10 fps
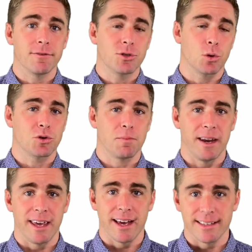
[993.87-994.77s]
of social
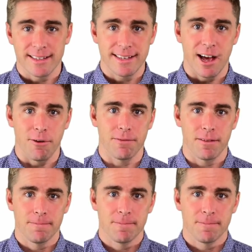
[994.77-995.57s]
media itself.